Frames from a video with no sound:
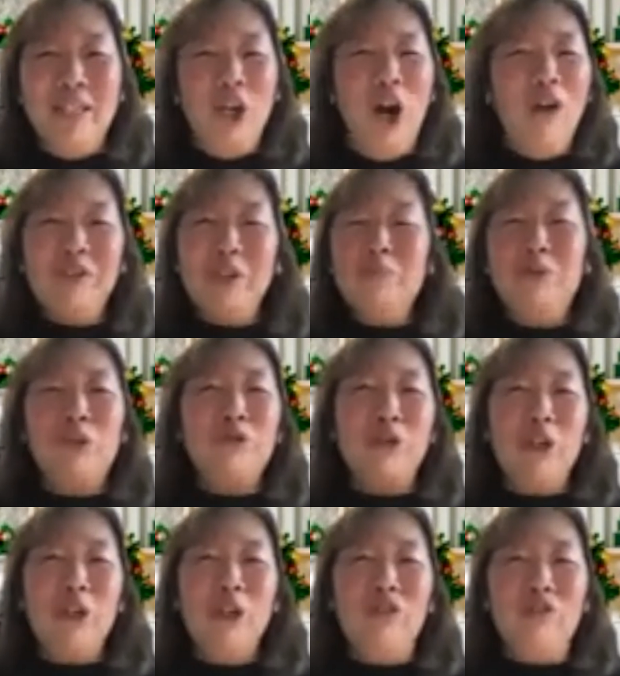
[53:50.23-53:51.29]
The often
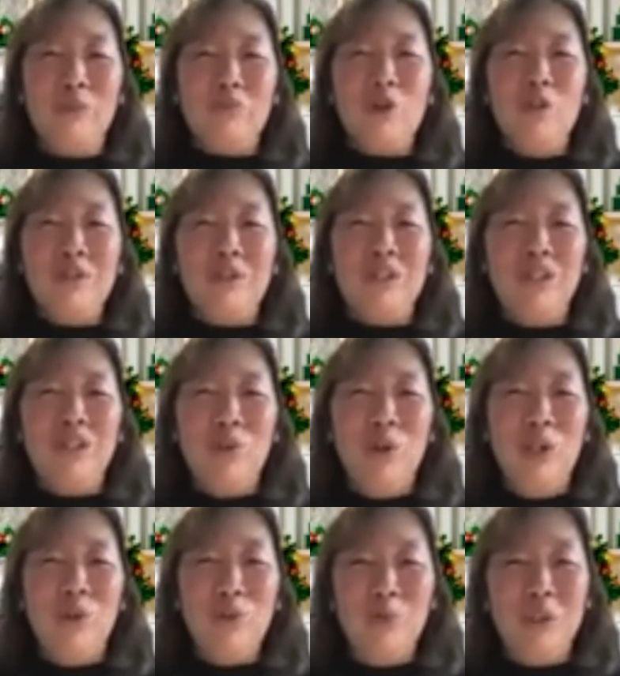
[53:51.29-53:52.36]
portrayal of the Proverbs
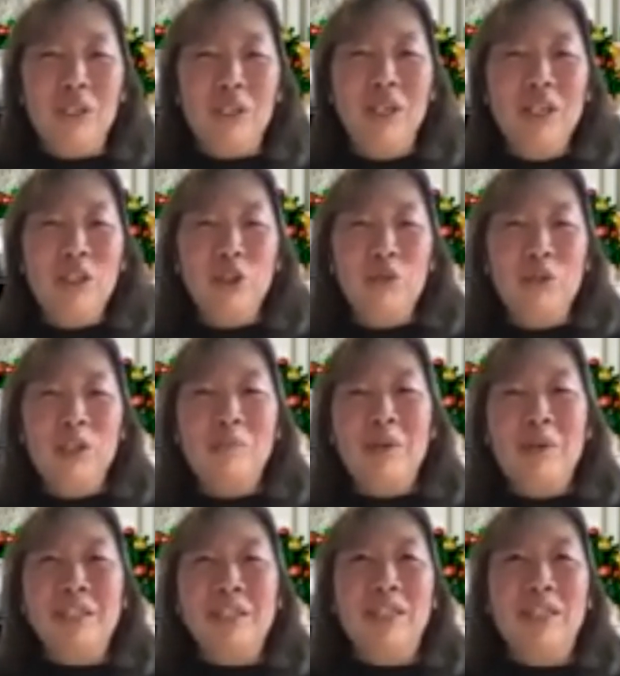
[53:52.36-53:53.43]
31 woman during
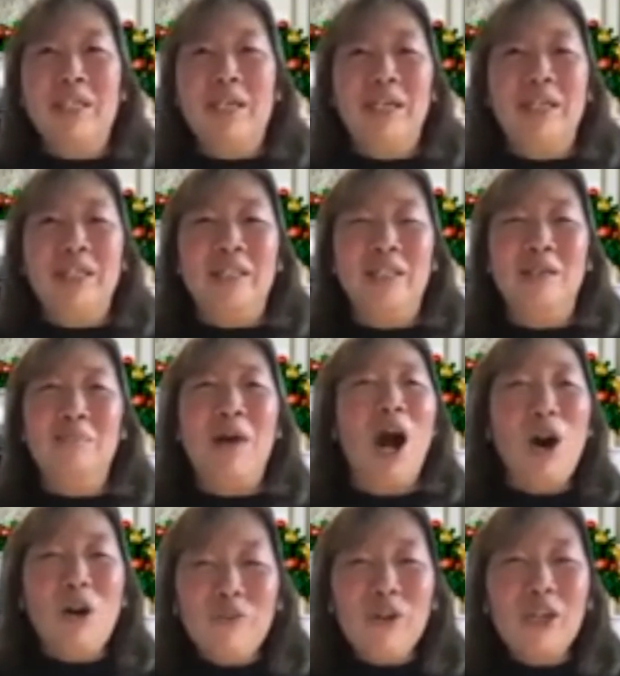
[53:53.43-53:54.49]
Mother's Day is a
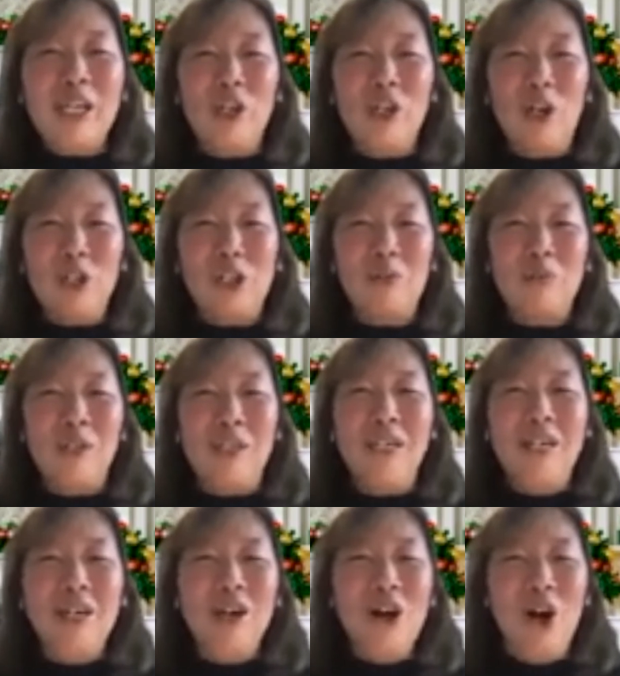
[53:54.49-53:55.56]
powerful acknowledgement
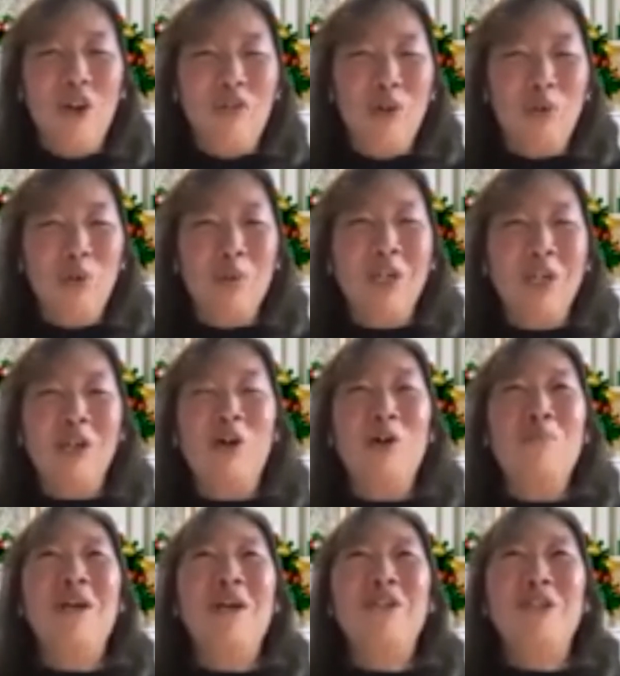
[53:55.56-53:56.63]
of a woman
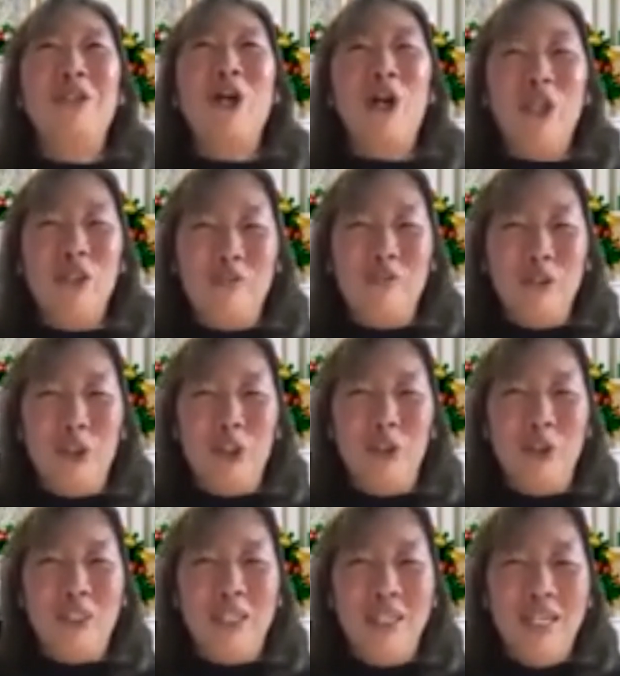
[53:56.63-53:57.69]
or a mother's godly
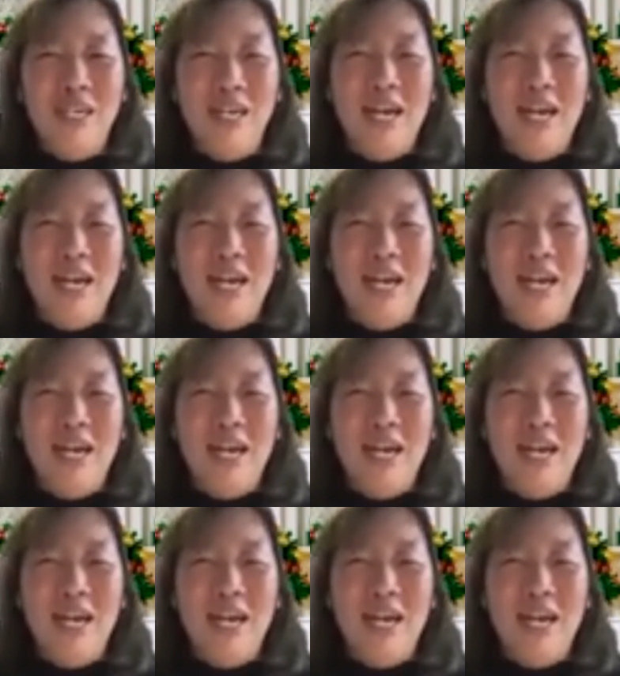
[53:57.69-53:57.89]
virtues